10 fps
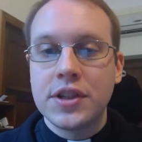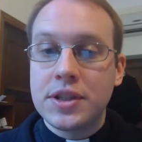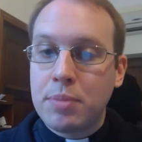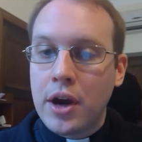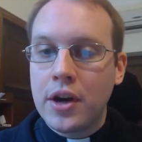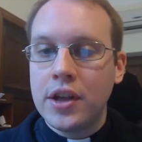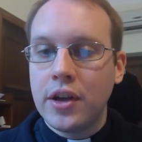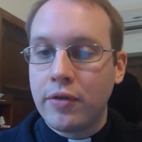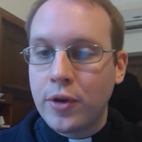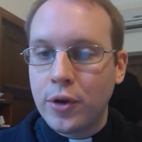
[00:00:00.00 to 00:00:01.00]
disparity
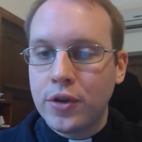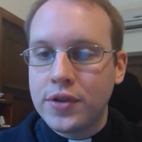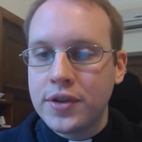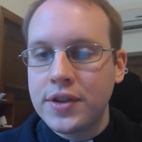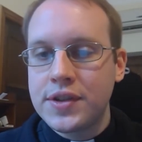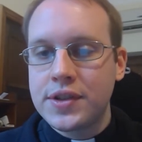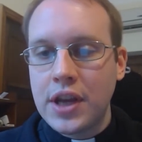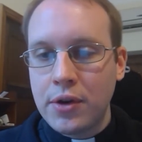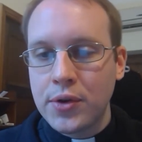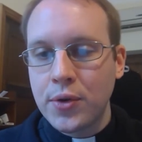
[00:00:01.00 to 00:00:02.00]
of cult,
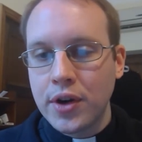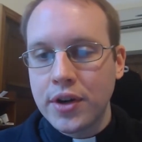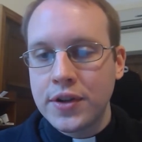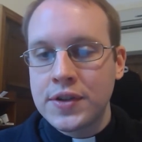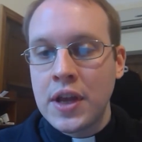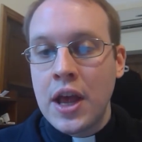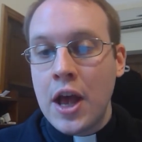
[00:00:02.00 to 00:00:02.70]
sacred orders,